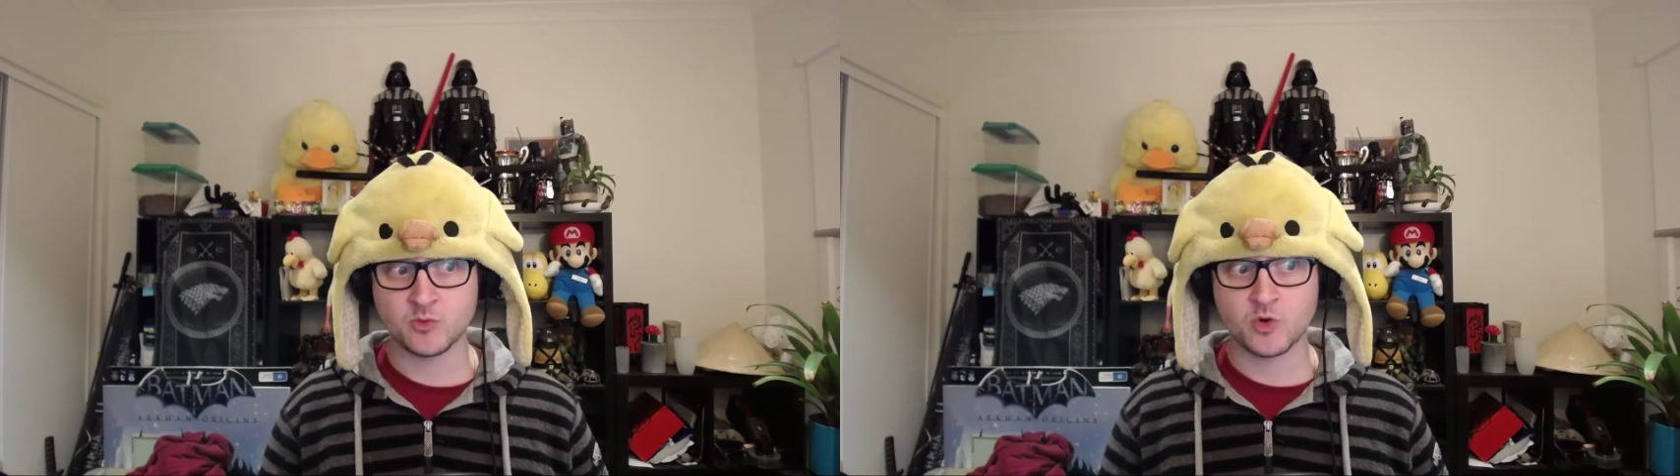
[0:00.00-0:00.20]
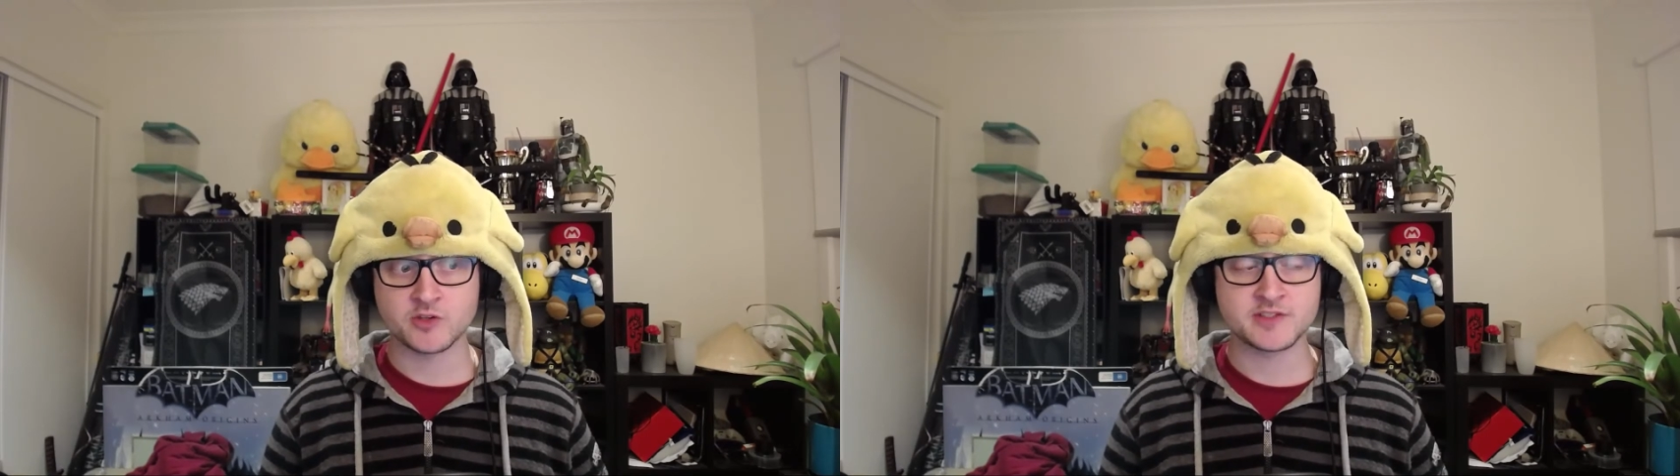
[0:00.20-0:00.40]

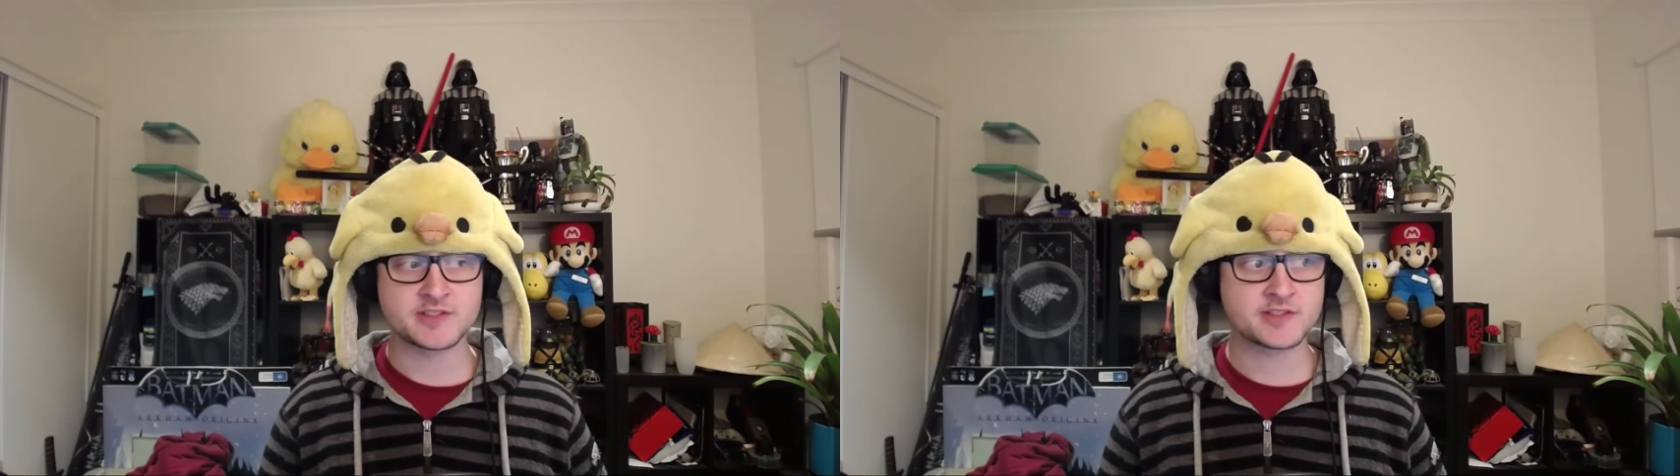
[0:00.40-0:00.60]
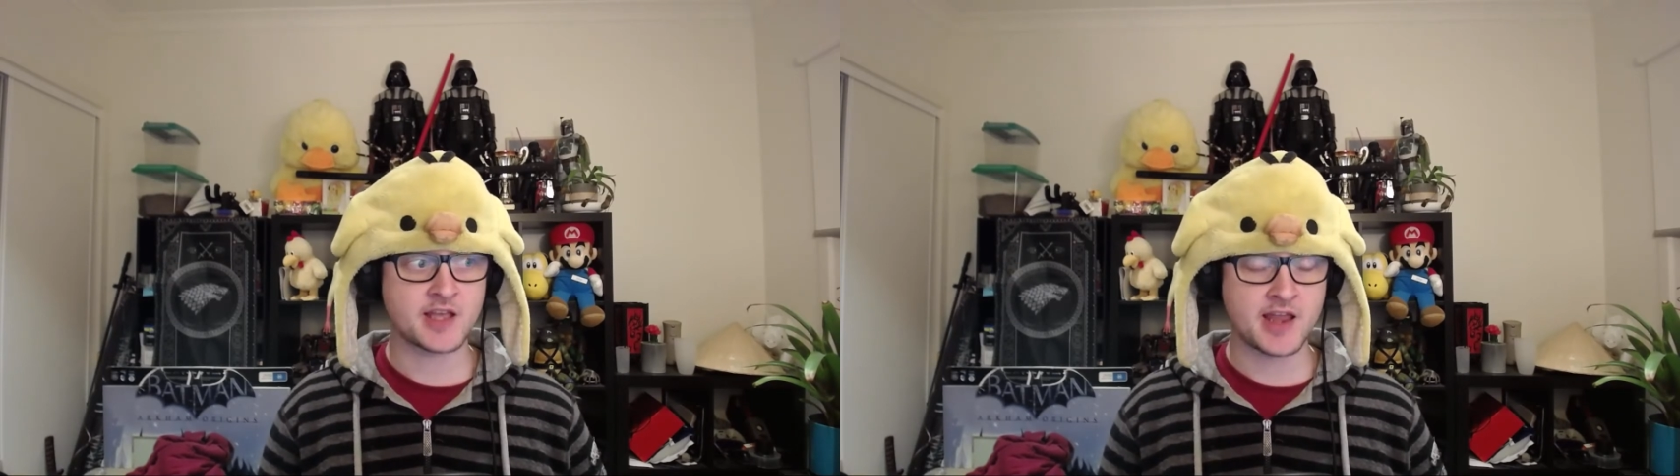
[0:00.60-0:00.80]

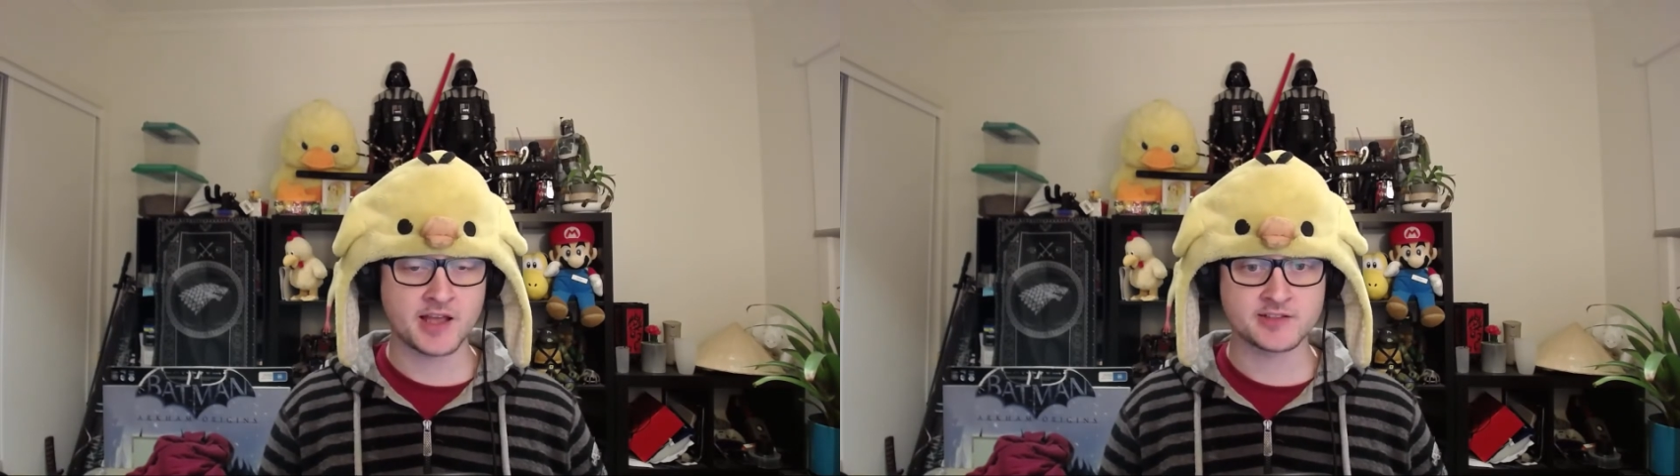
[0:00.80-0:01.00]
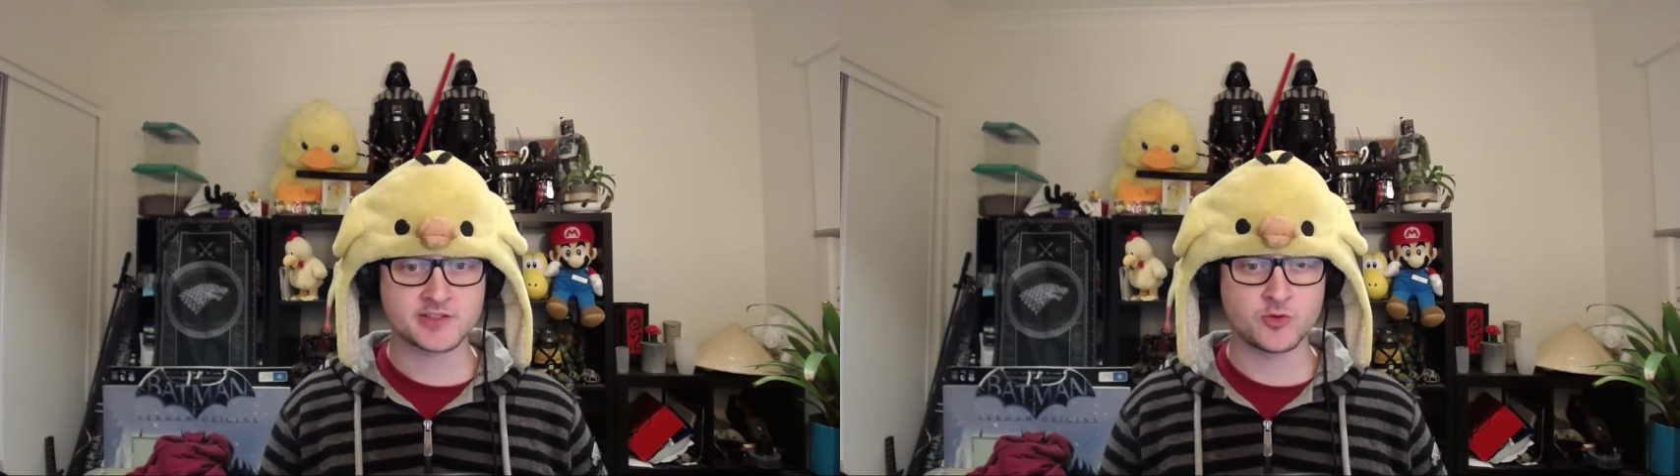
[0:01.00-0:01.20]
was
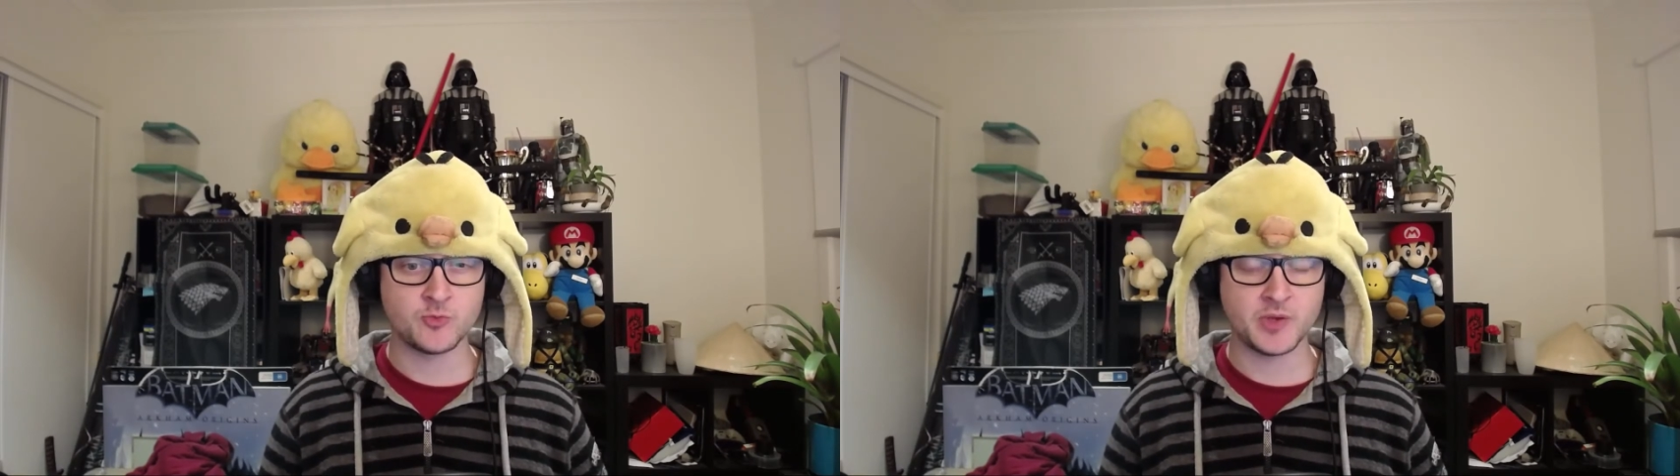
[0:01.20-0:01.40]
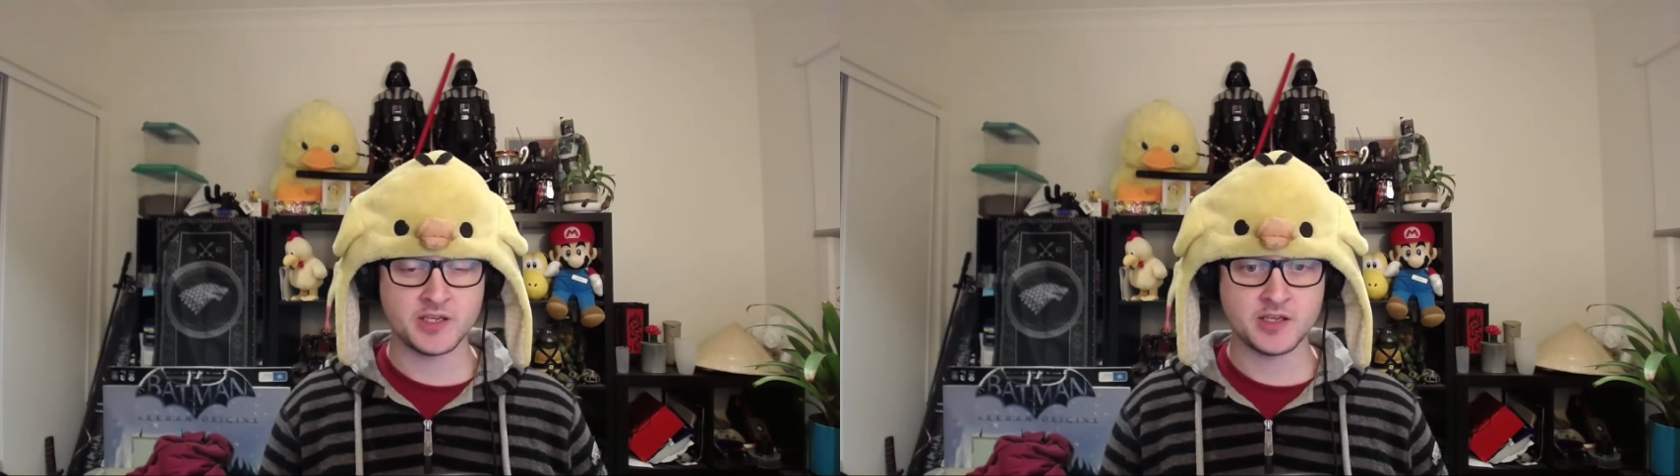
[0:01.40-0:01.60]
announced to
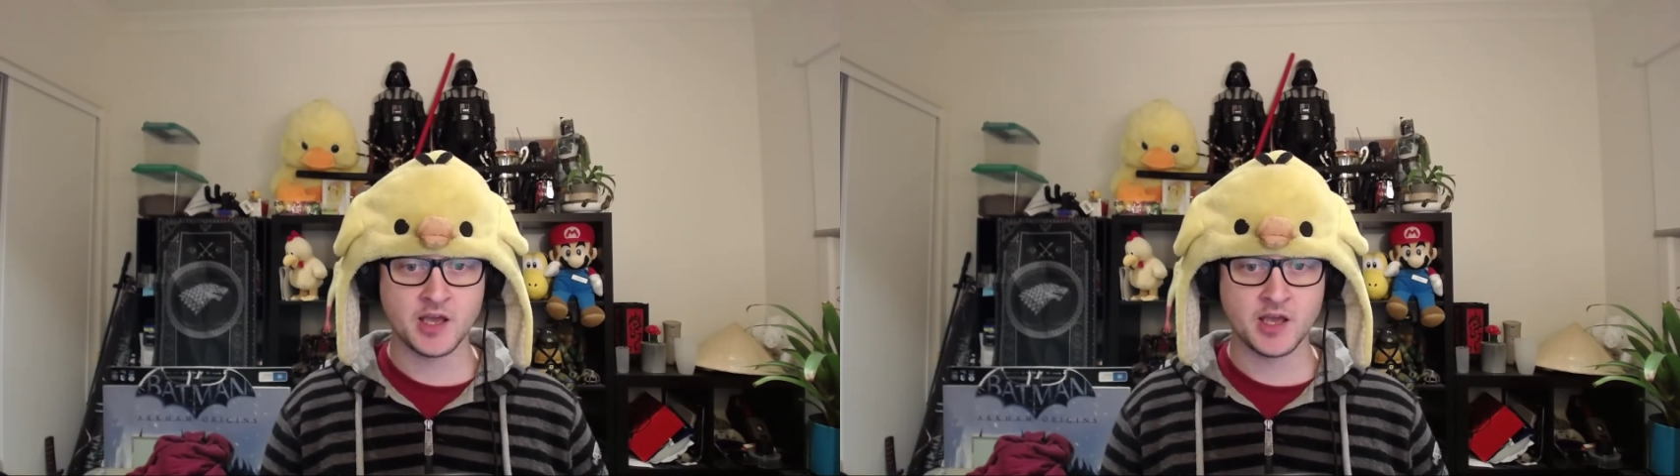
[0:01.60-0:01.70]
be